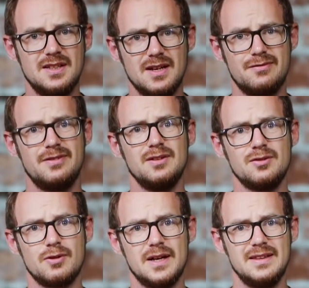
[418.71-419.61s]
They feel
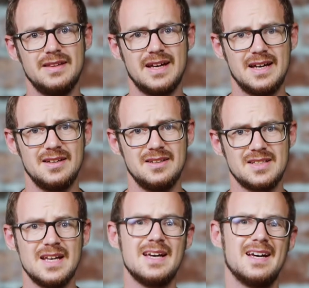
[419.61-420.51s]
great in the
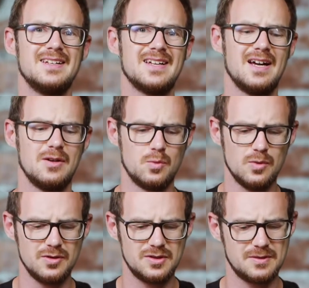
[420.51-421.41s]
hand, and I
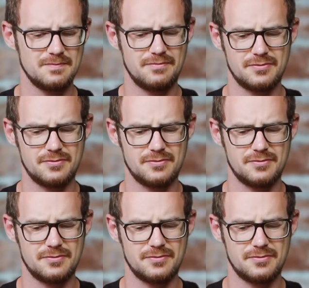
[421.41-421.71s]
would